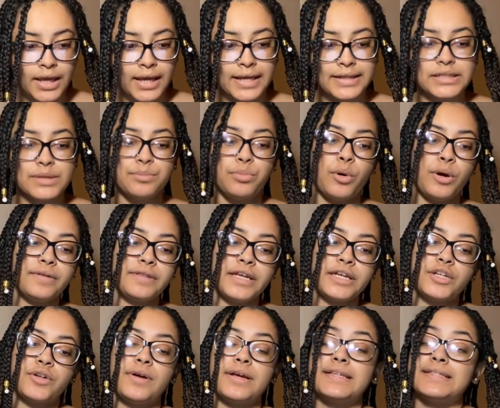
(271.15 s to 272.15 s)
It's important that
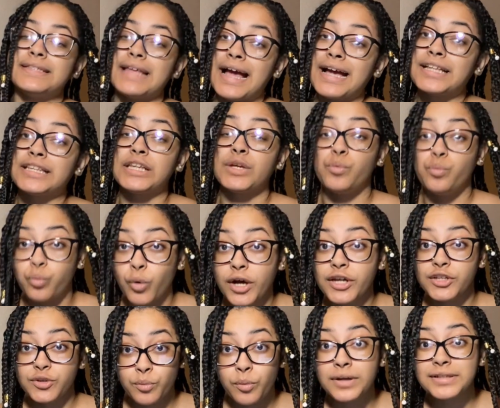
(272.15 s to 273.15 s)
you know exactly
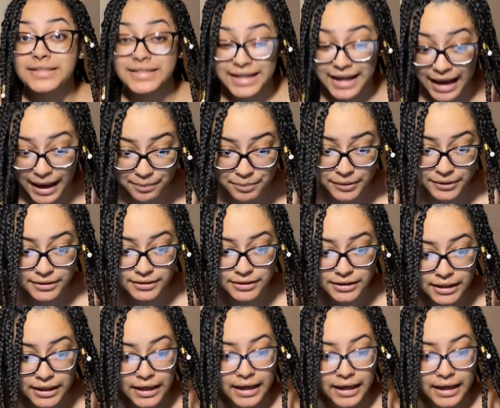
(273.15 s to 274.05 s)
what you want to happen